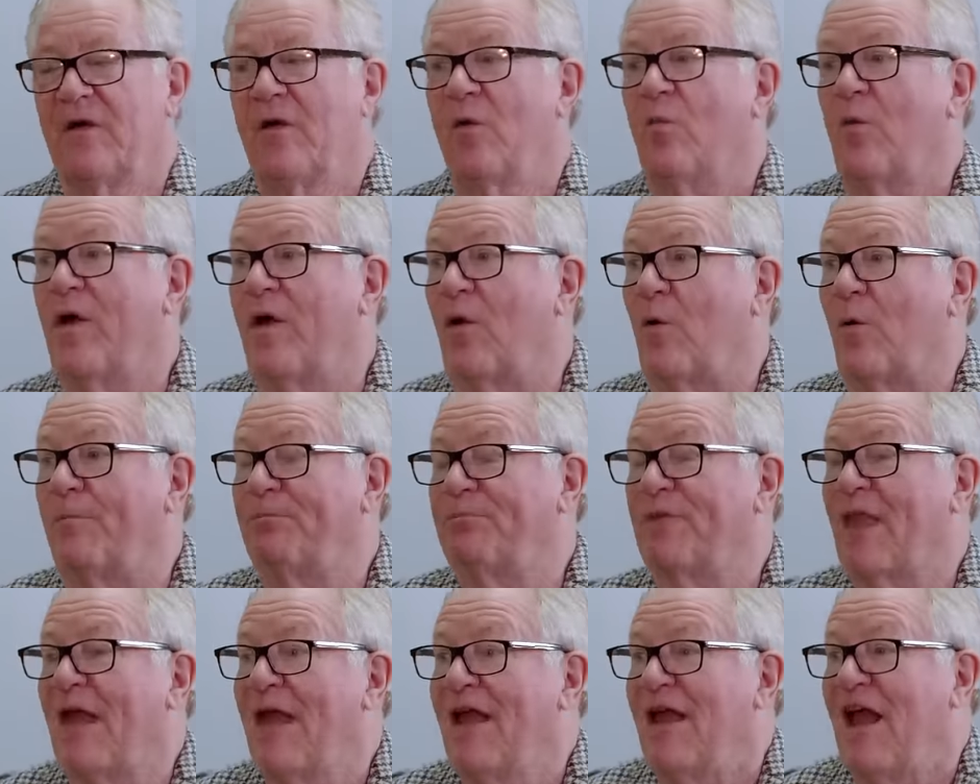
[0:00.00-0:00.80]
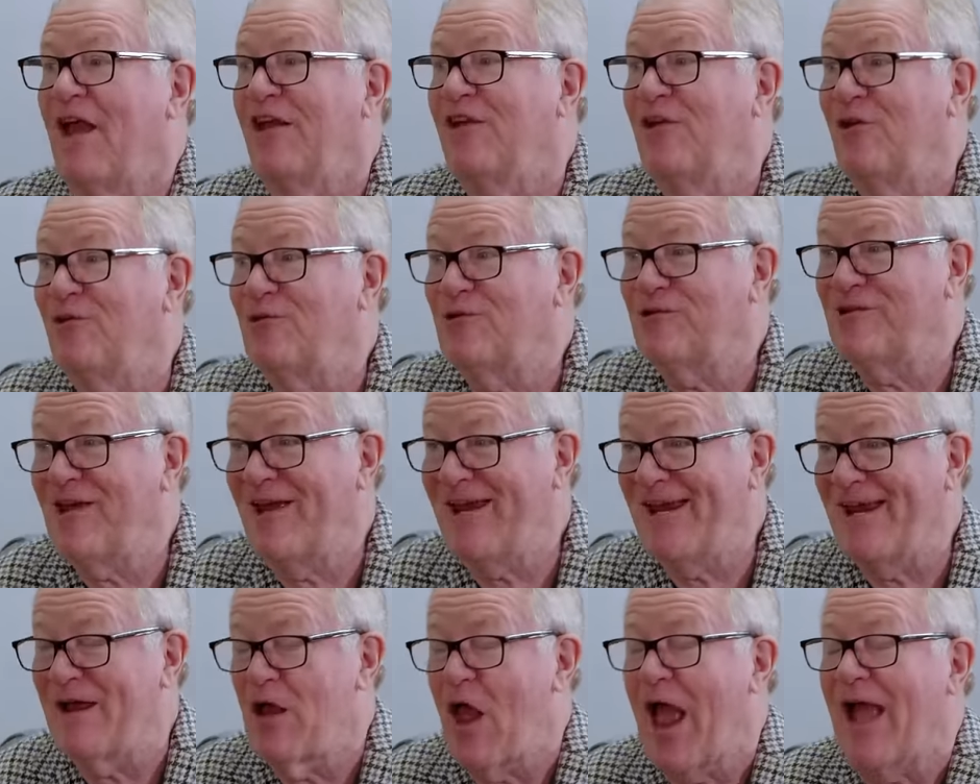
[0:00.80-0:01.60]
Well, you
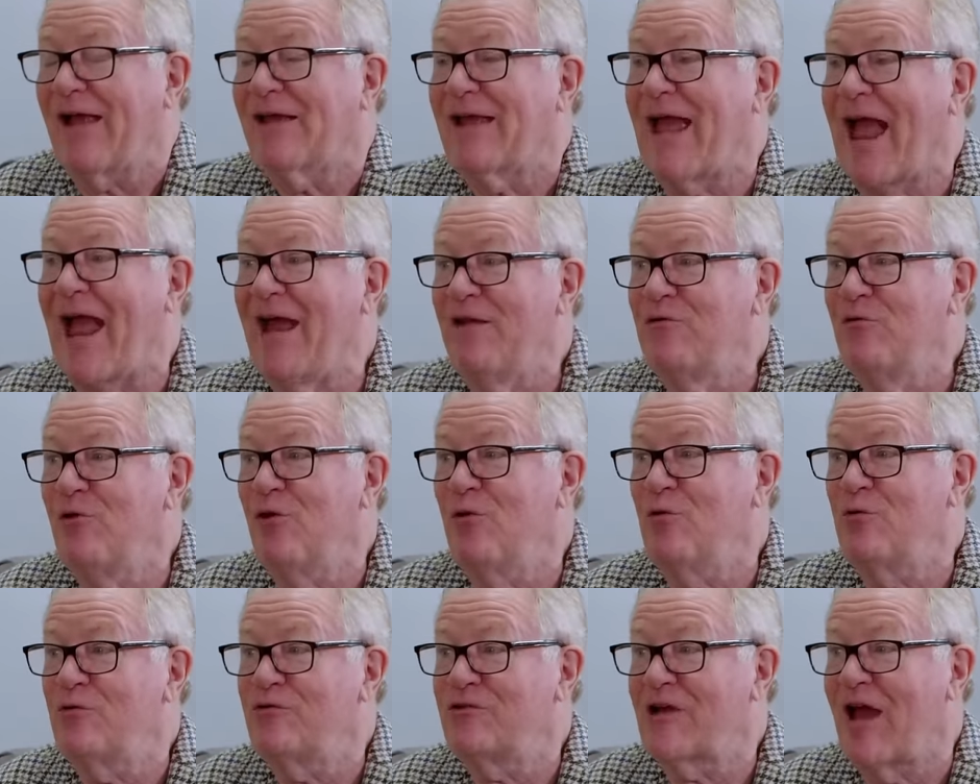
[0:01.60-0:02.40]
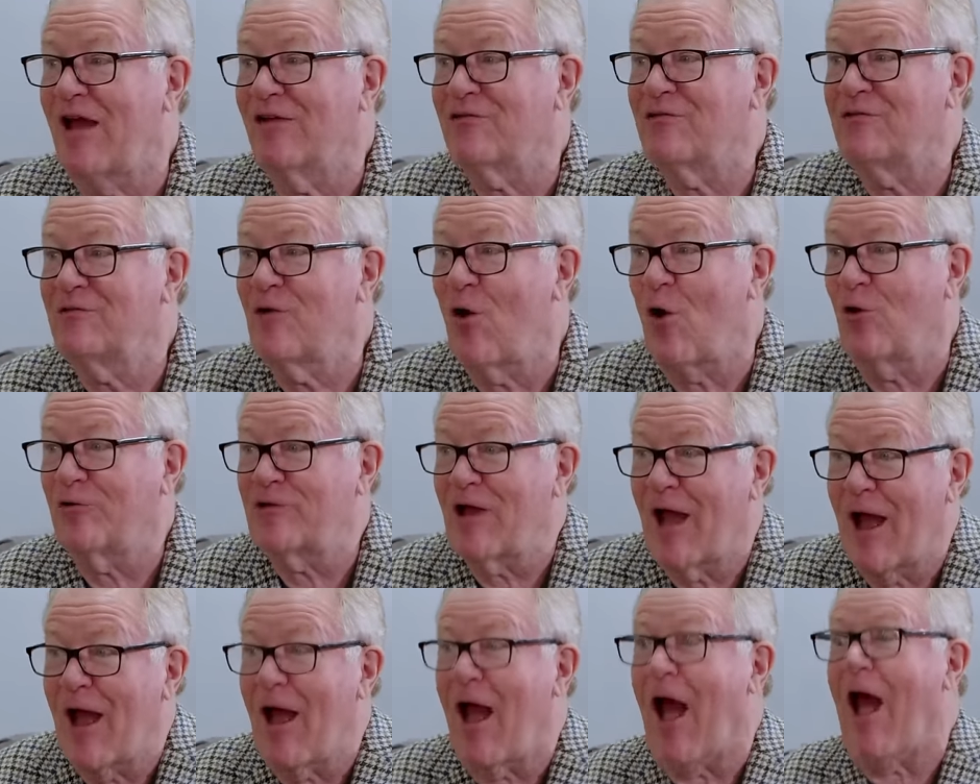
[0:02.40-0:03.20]
see, can you just not
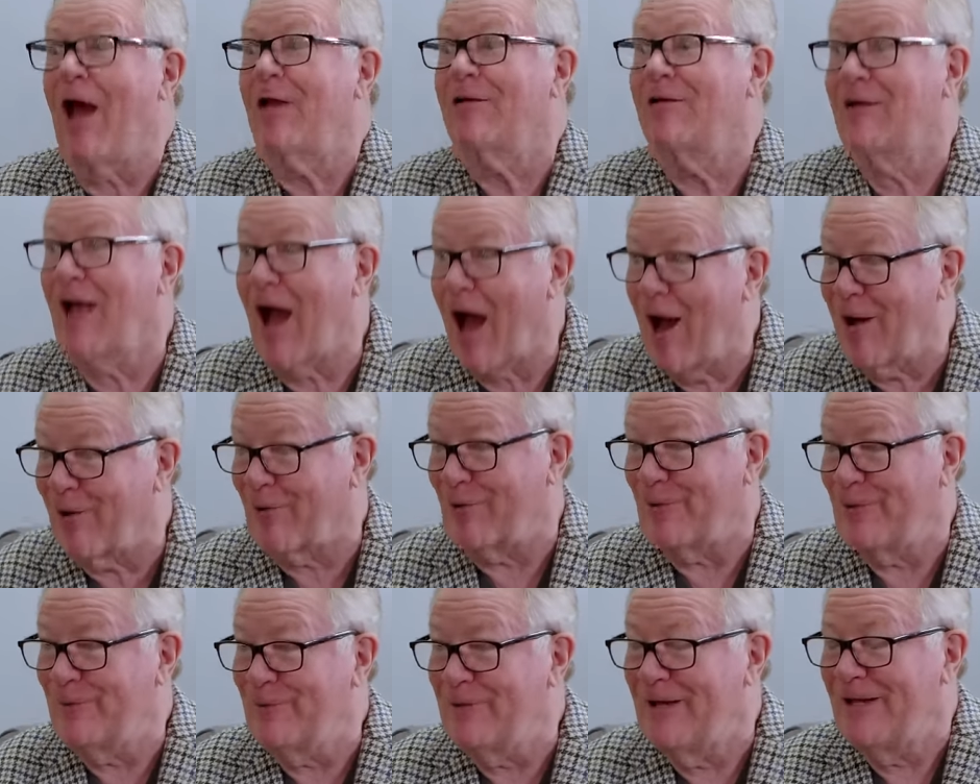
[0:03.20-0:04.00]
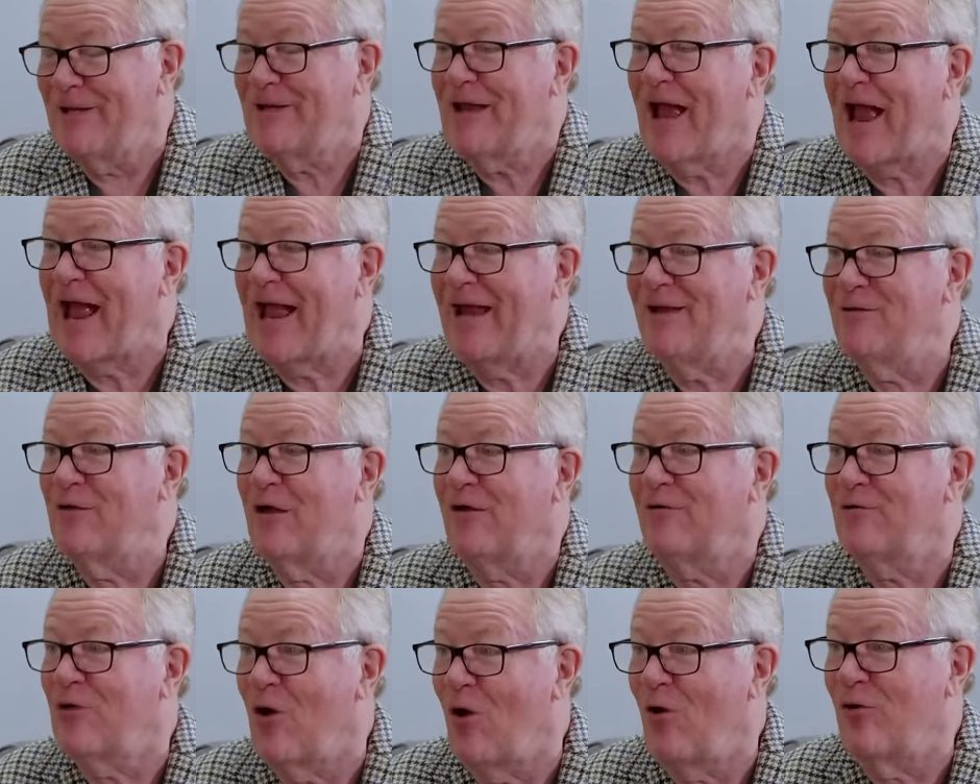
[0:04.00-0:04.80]
go and
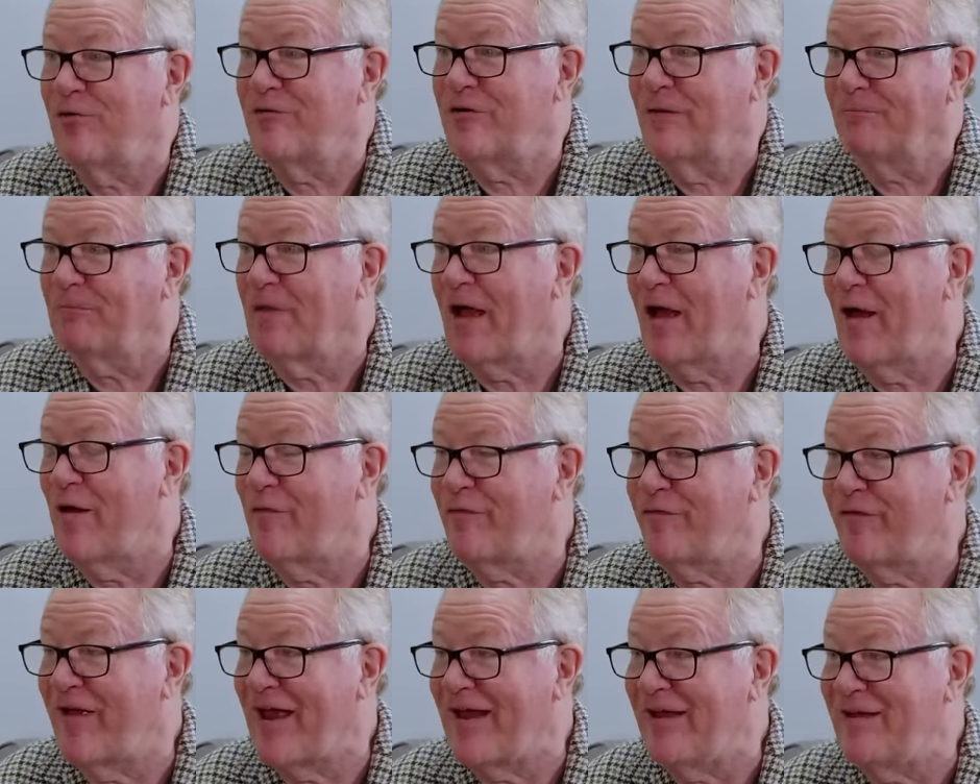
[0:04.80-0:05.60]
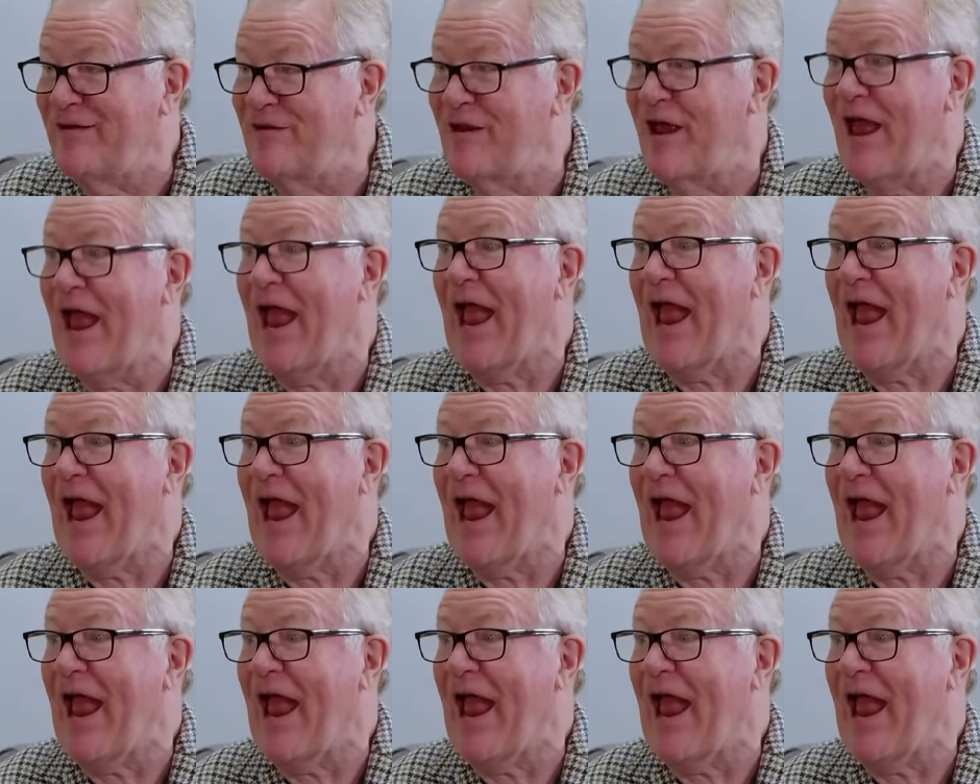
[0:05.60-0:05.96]
not offend